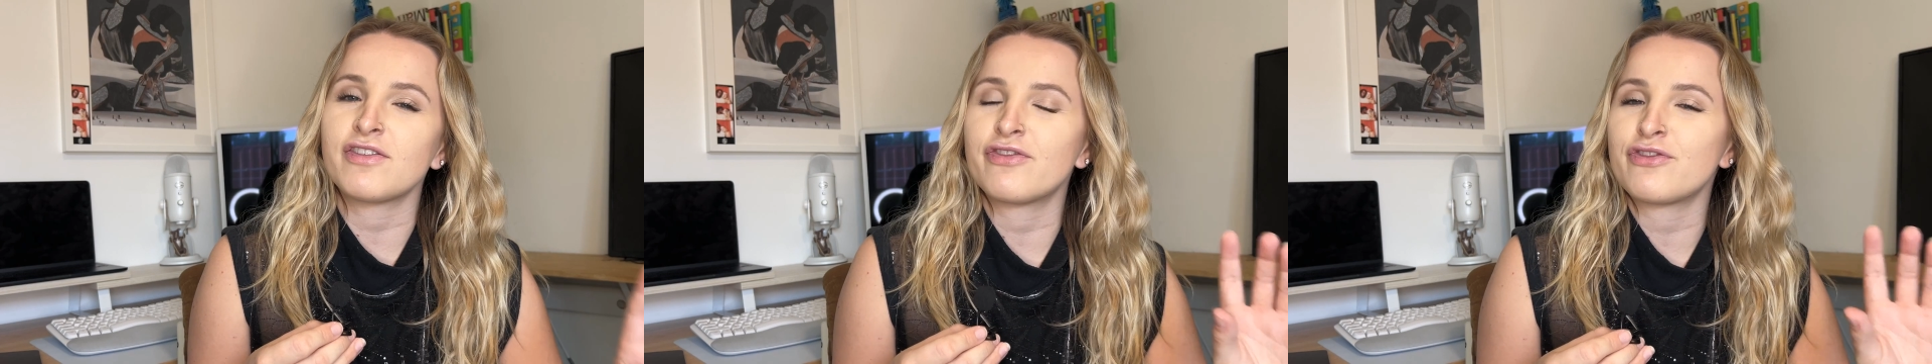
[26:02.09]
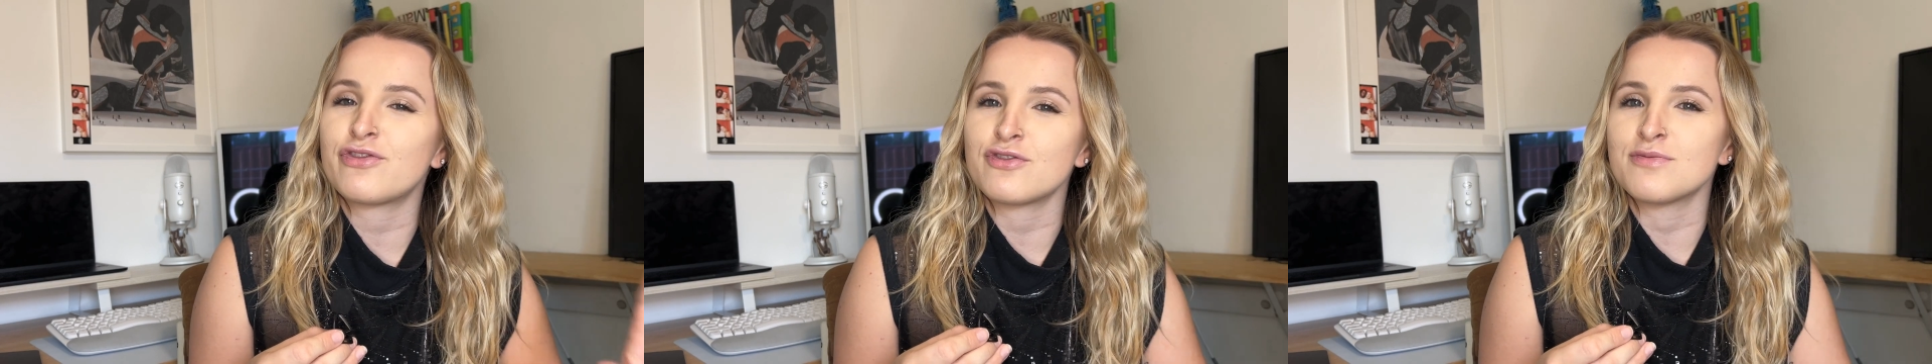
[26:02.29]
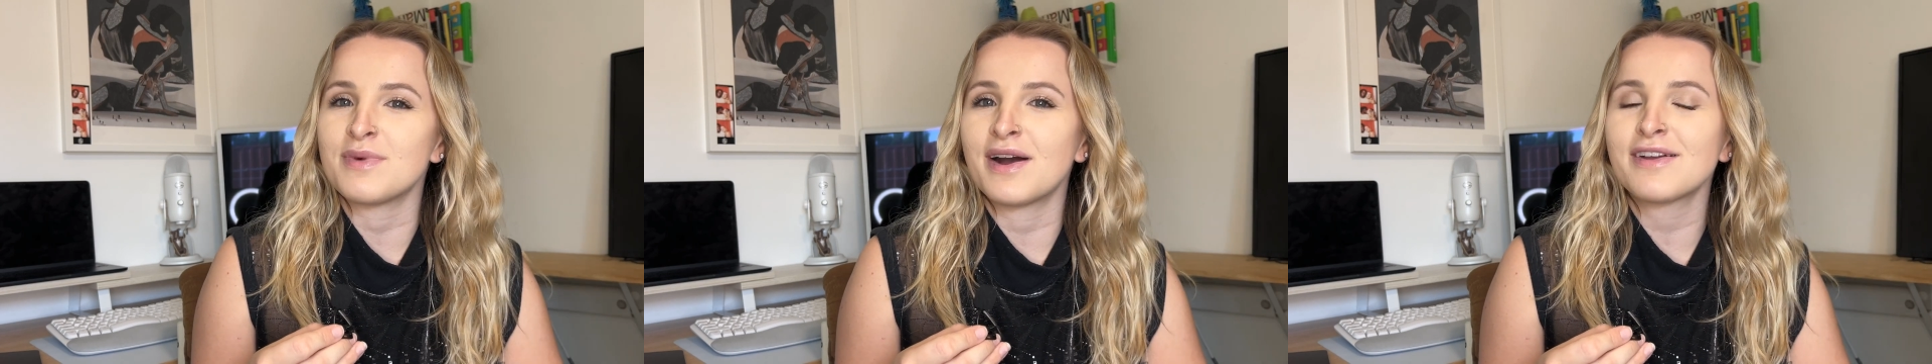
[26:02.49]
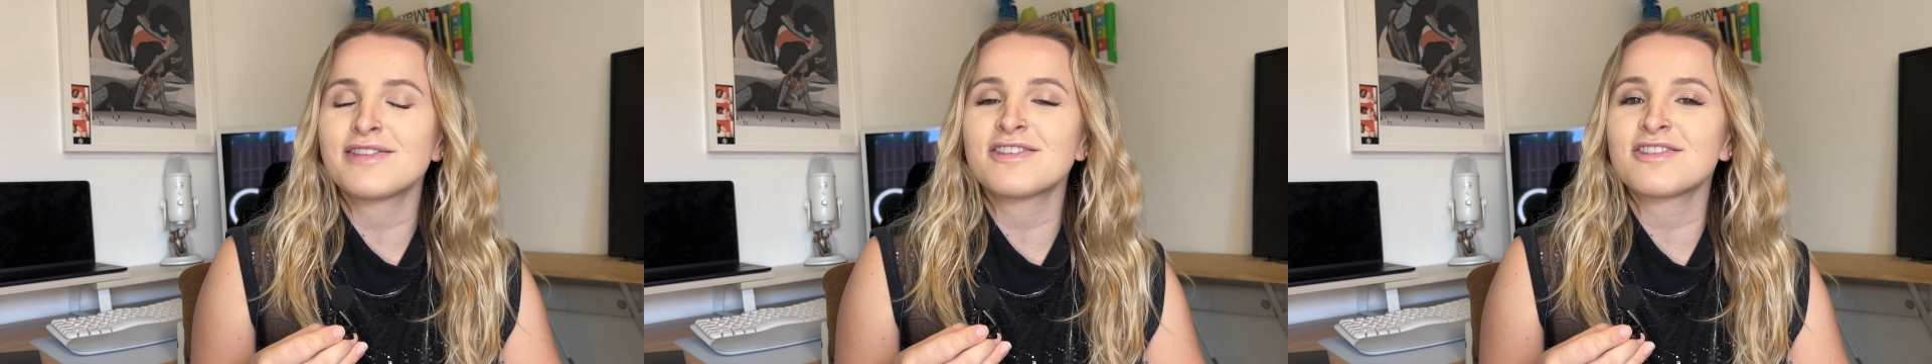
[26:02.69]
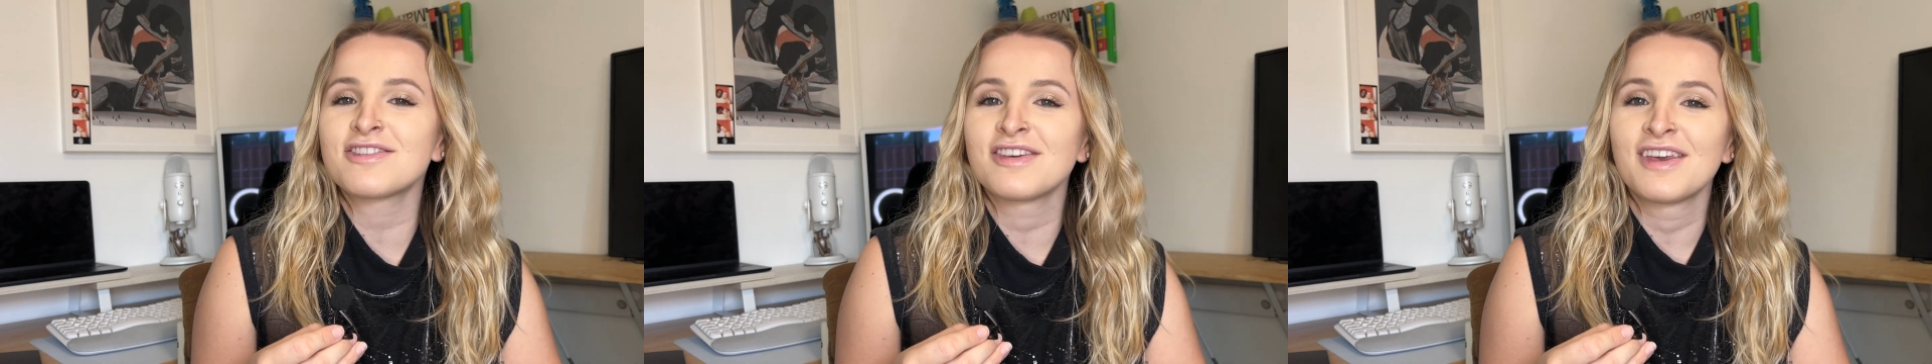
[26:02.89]
too
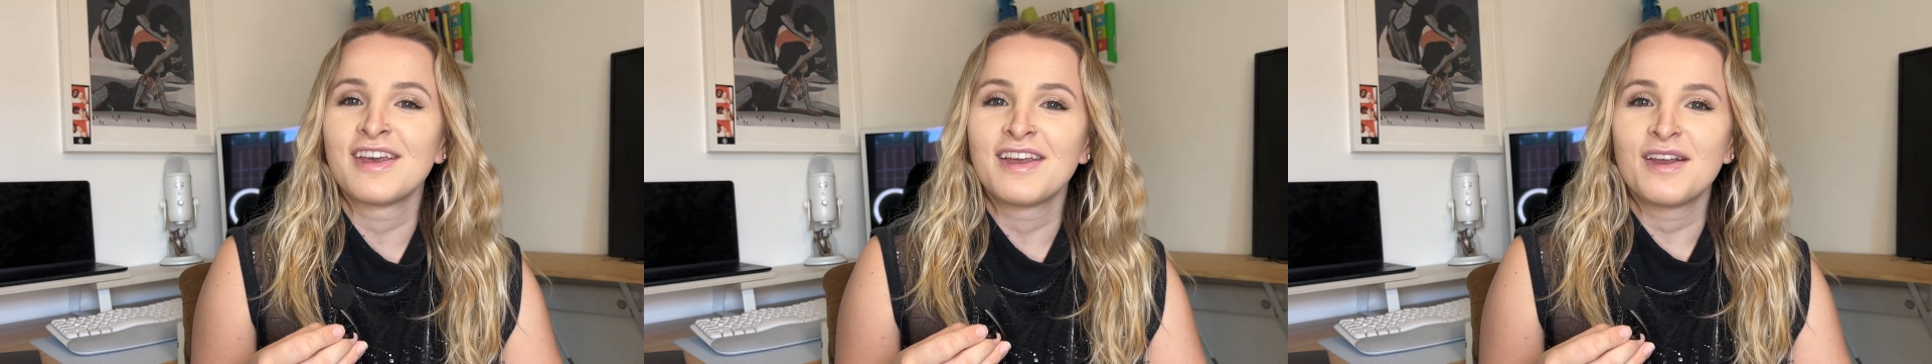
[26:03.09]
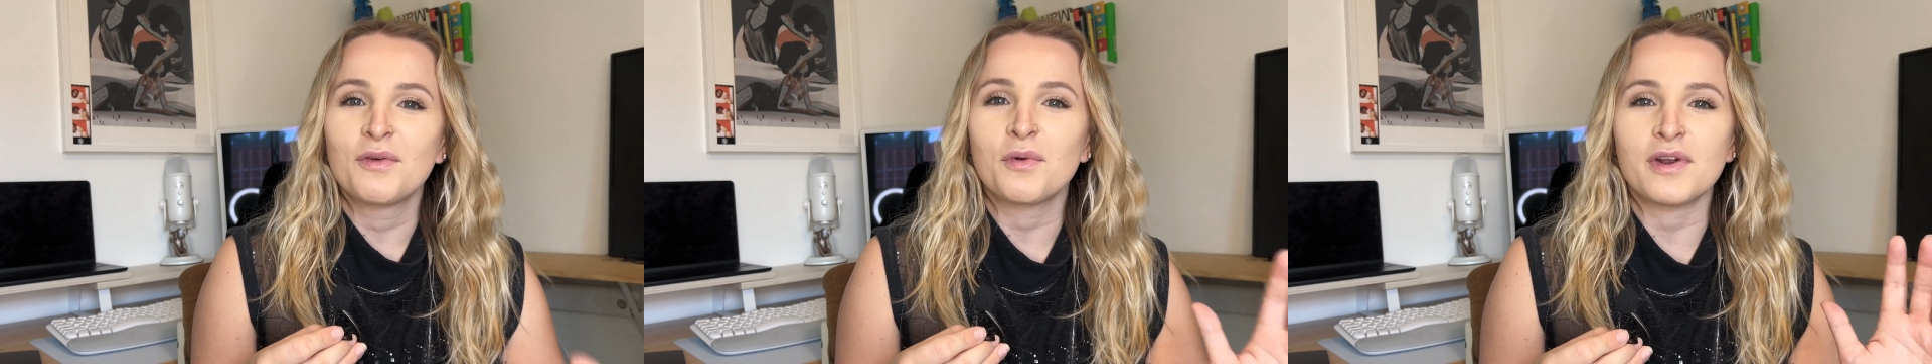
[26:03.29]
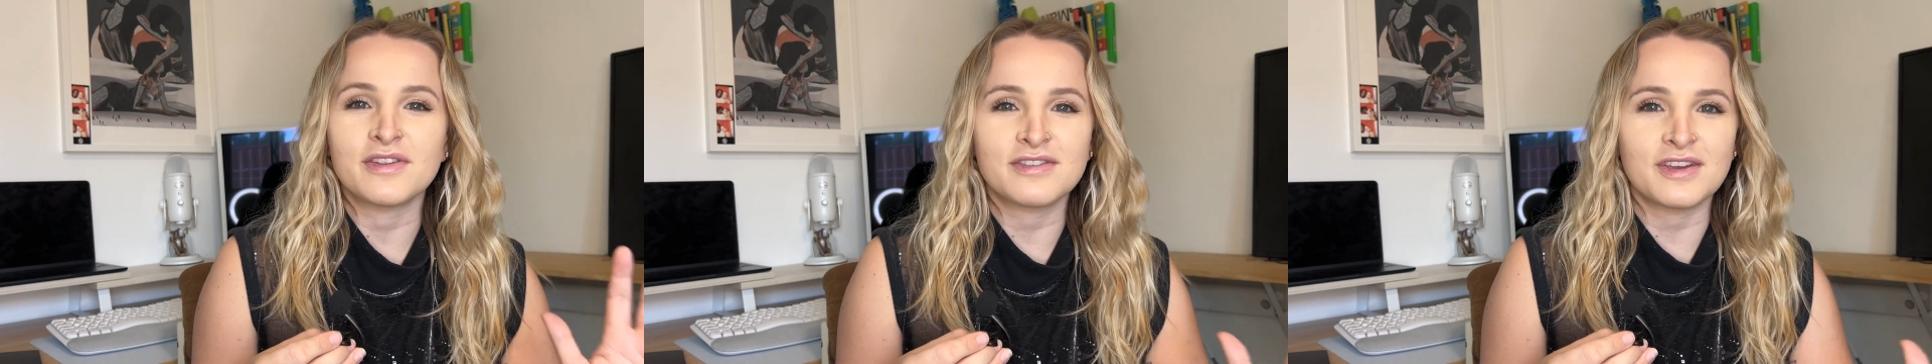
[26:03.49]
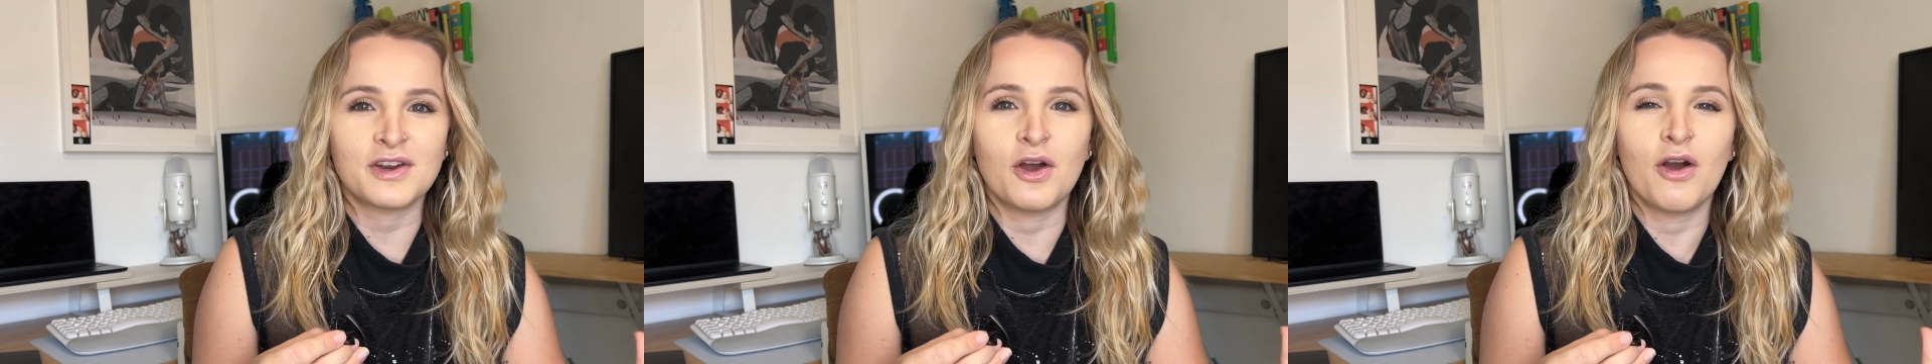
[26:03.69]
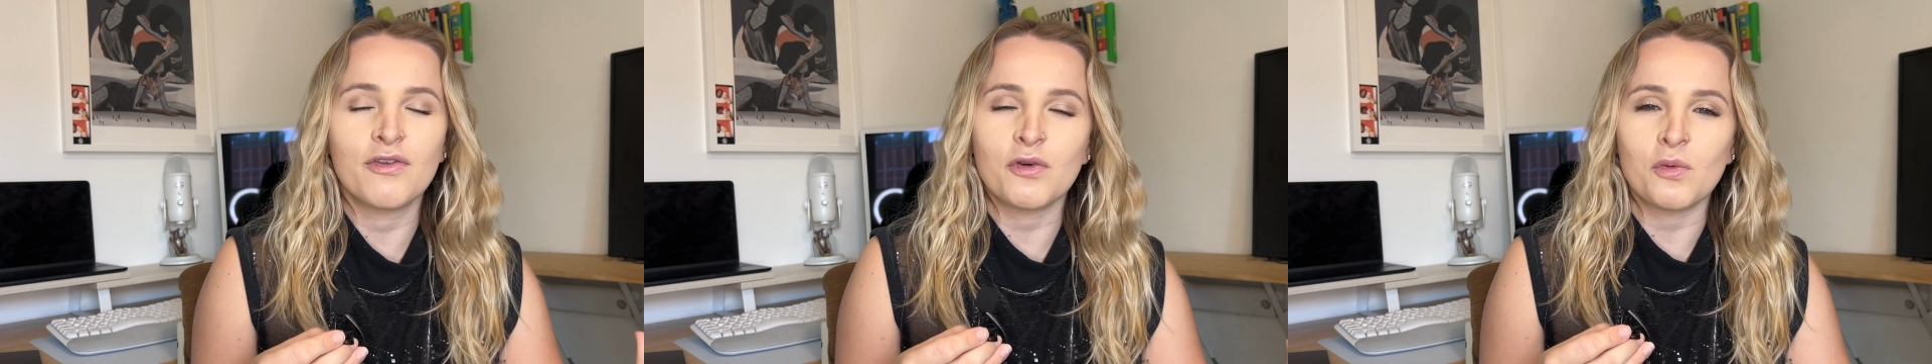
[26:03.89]
much where it's going to
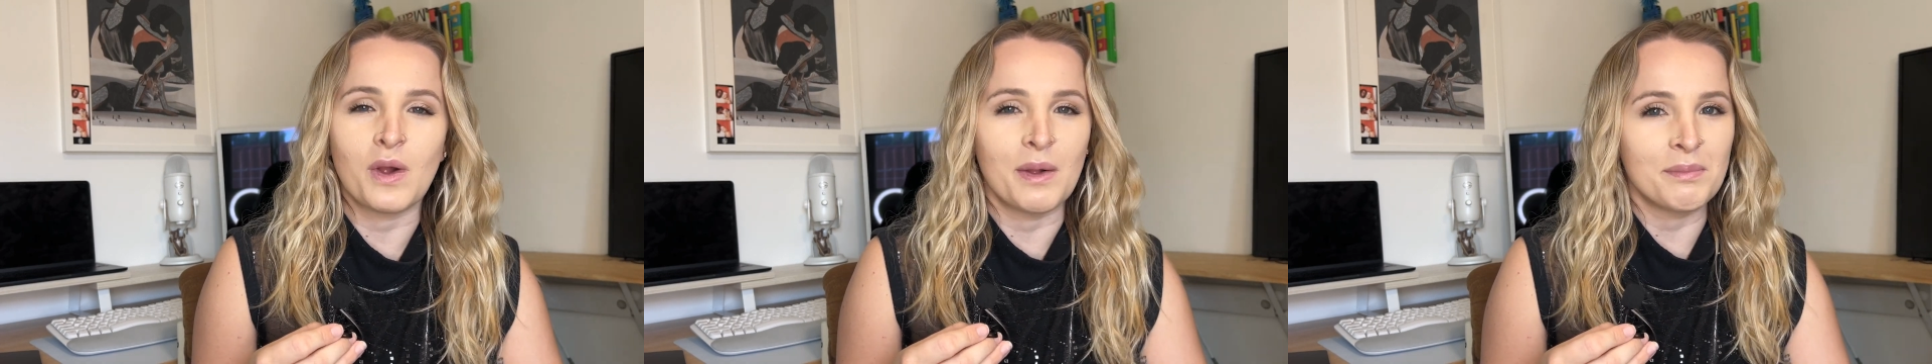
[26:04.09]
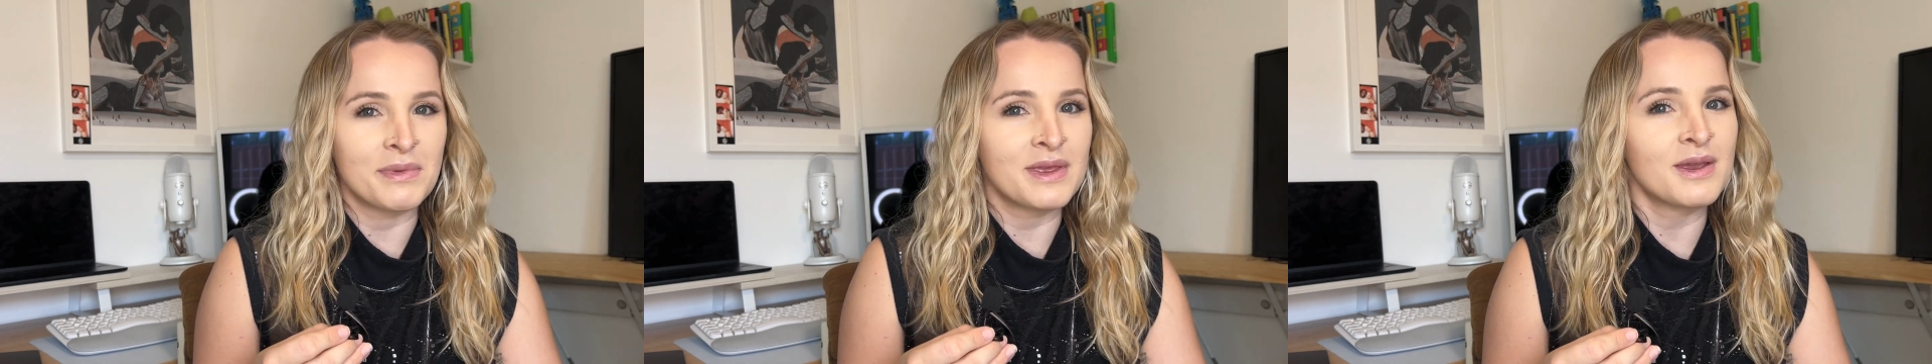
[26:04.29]
overwhelm me,